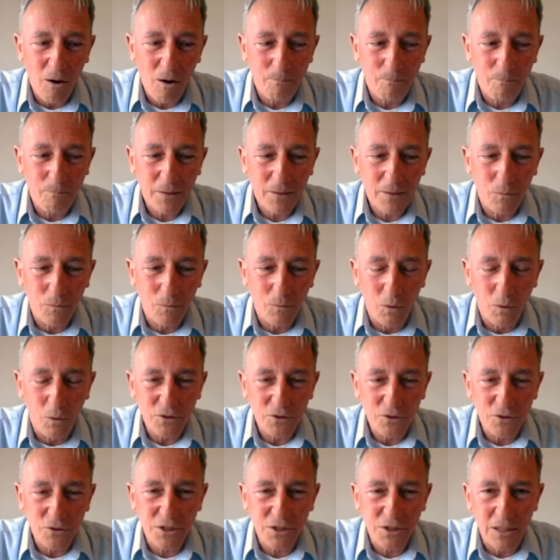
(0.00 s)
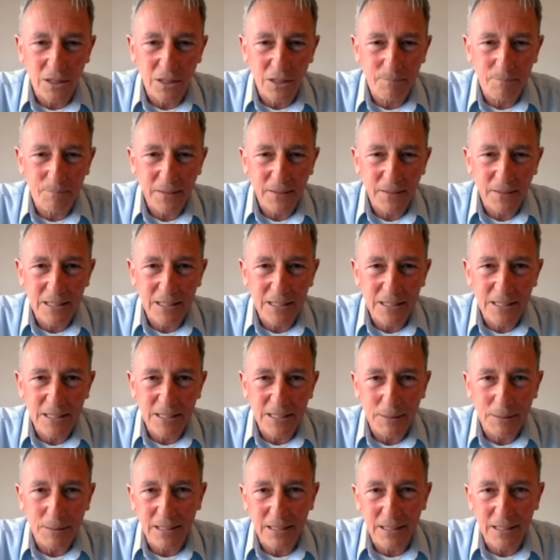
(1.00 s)
what is
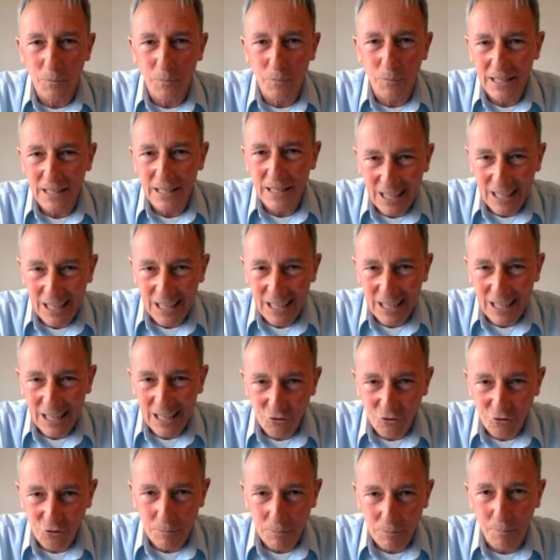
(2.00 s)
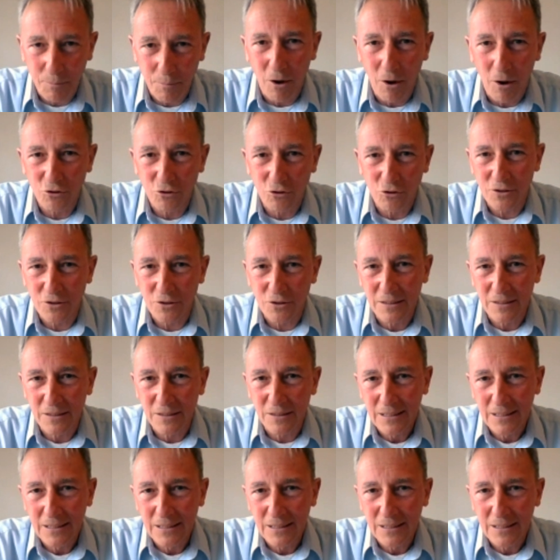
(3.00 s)
being done with electric propulsion,